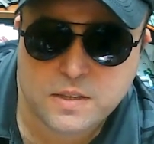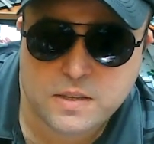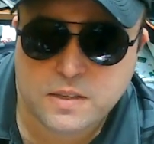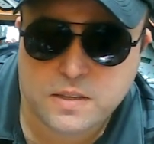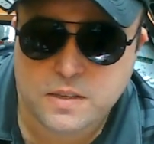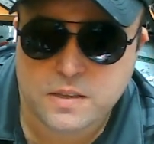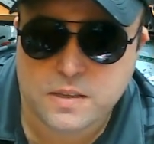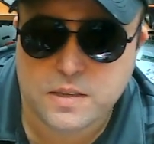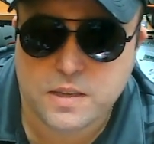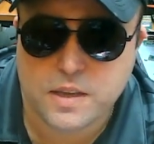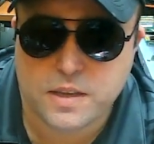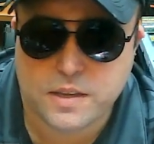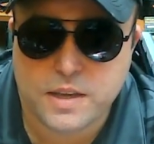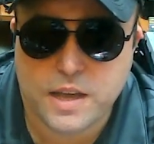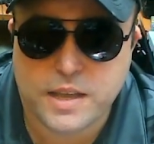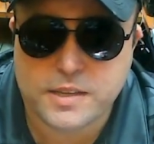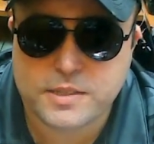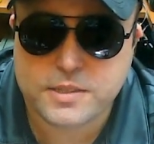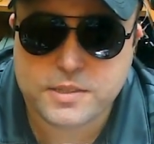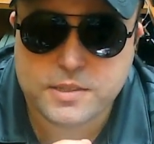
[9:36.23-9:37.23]
yeah
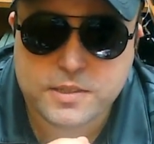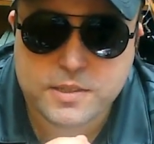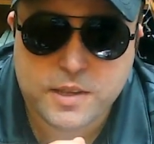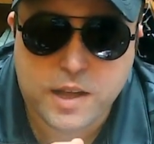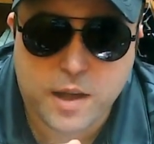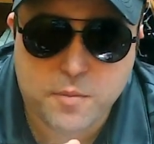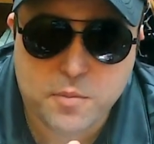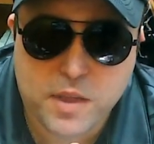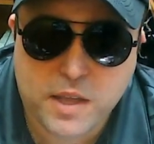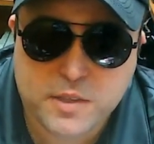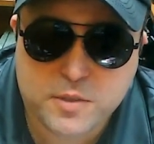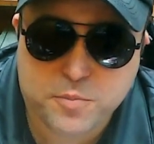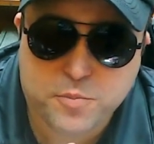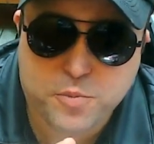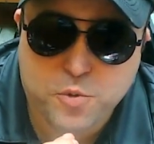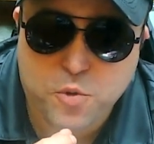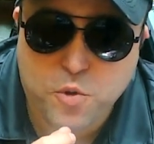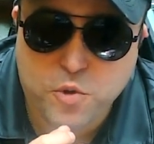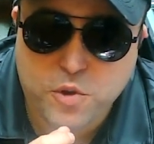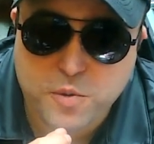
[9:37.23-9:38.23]
guys I'm not a
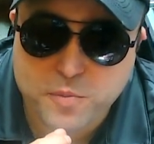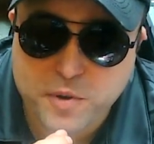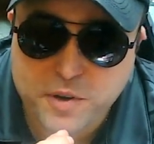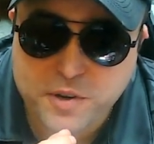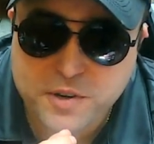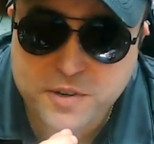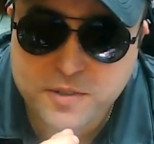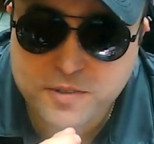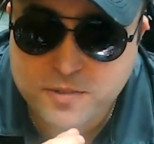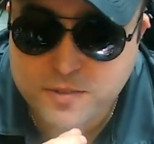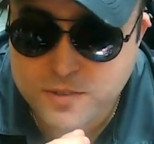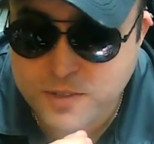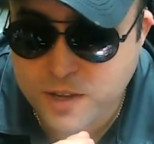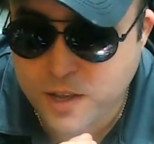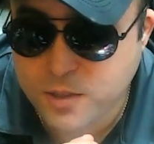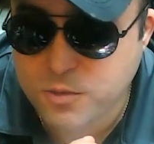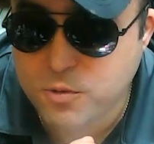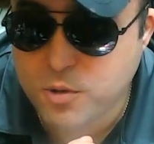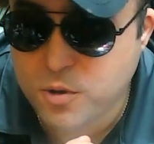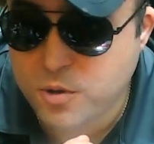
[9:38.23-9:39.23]
programmer
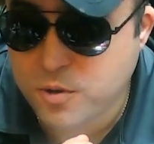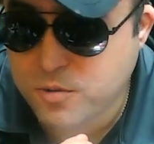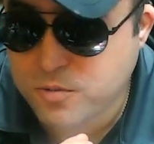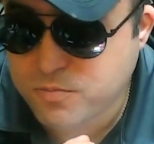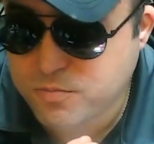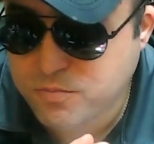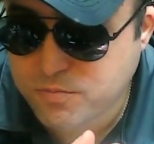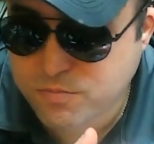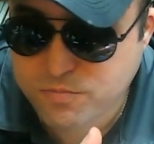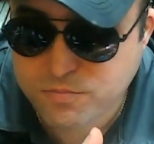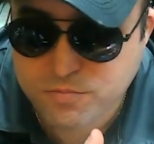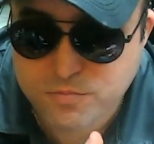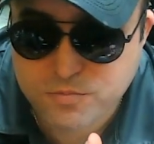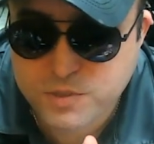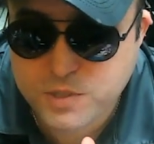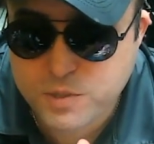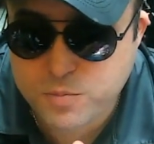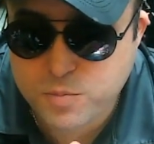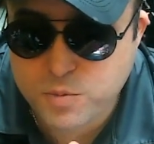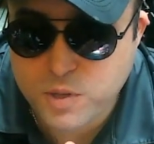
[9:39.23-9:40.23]
I know
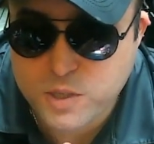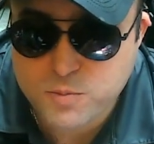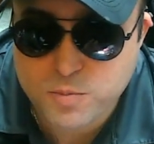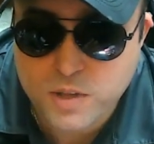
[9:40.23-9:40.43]
C++ but